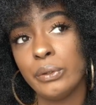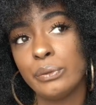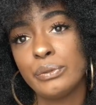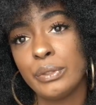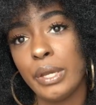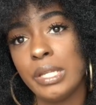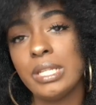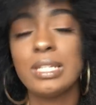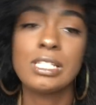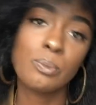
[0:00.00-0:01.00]
say
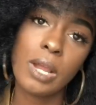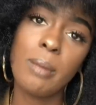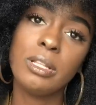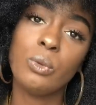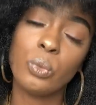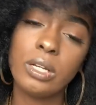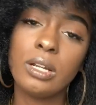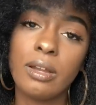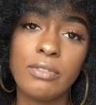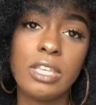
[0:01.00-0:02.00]
that it's probably one
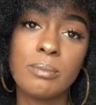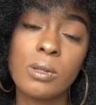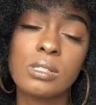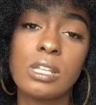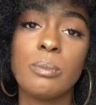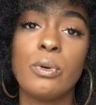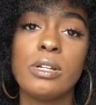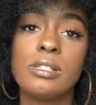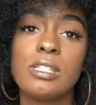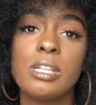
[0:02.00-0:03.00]
of the most
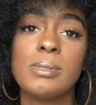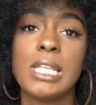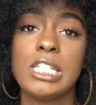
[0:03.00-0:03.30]
important tips